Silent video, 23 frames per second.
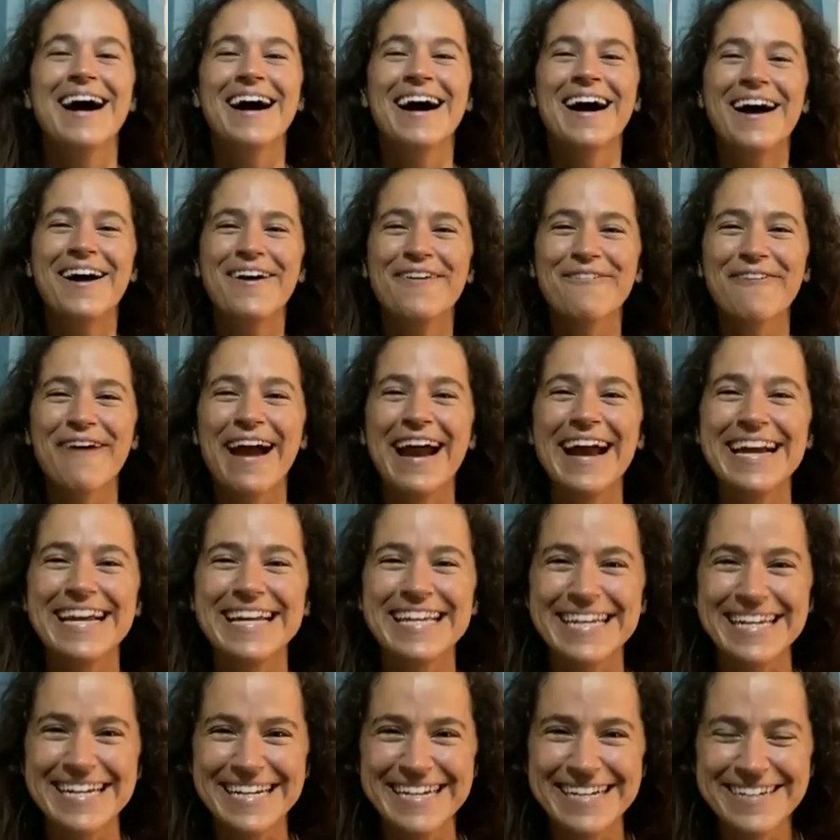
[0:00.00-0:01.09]

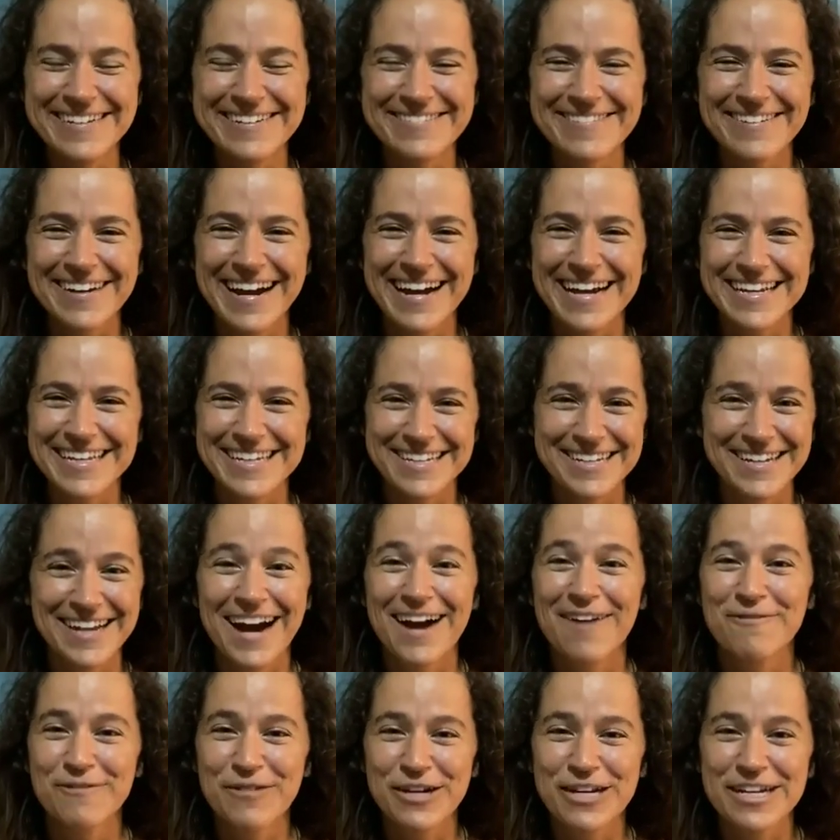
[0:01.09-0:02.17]
reiki reiki
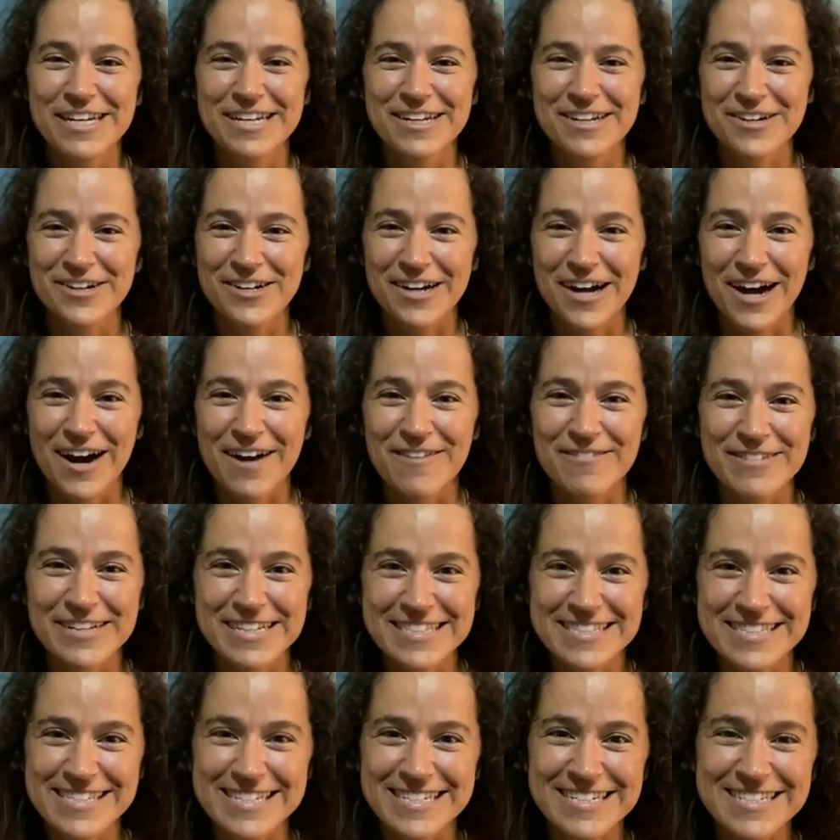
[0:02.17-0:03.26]
i'm reading your
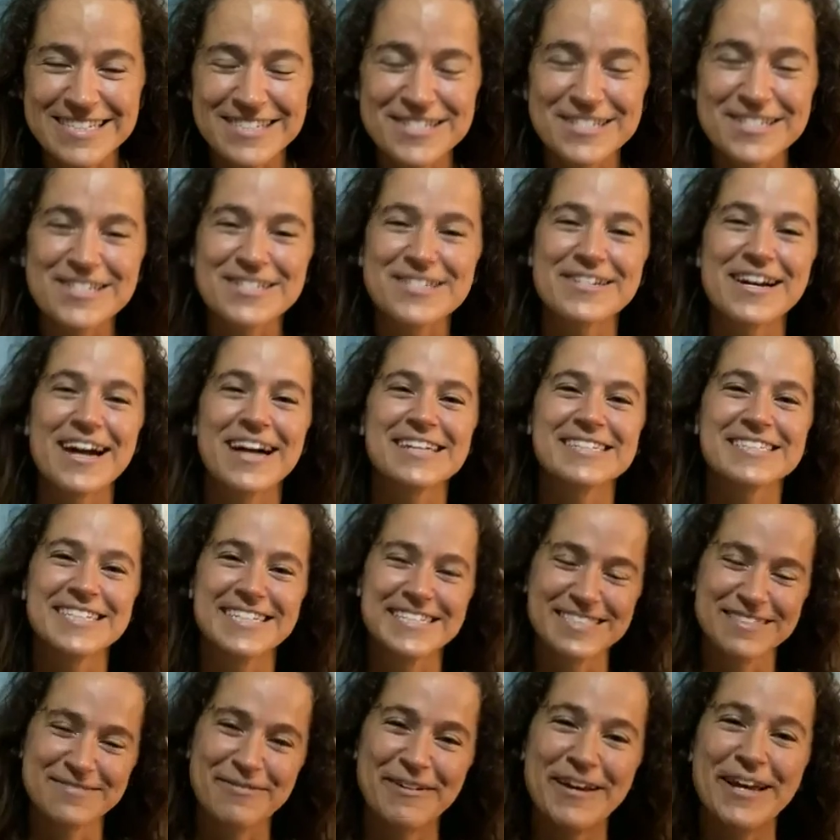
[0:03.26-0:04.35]
comments and it's
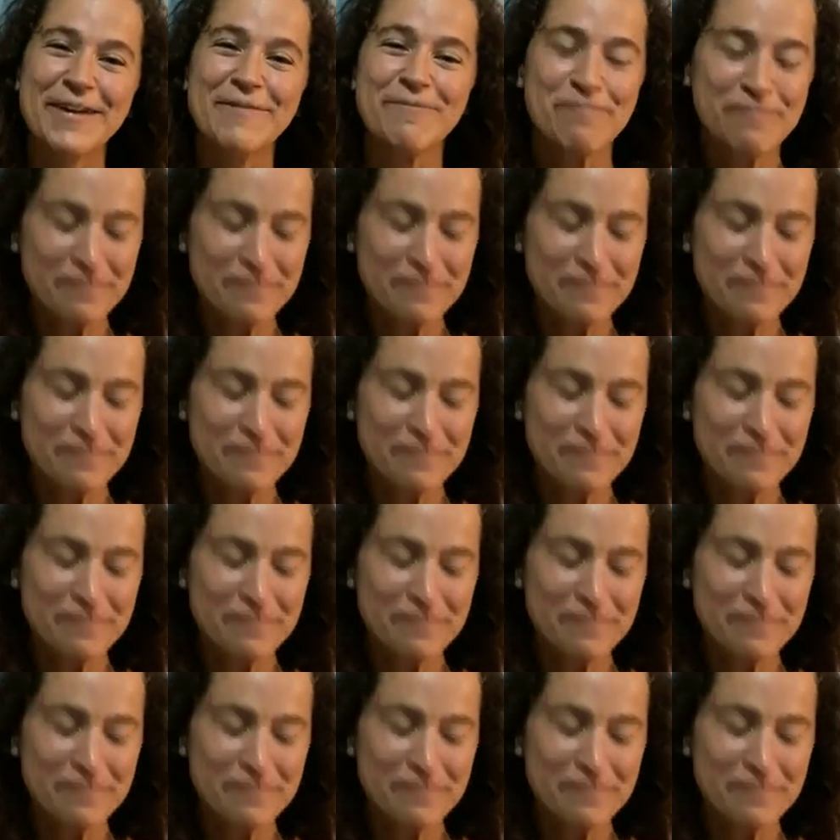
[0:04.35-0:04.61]
distracting me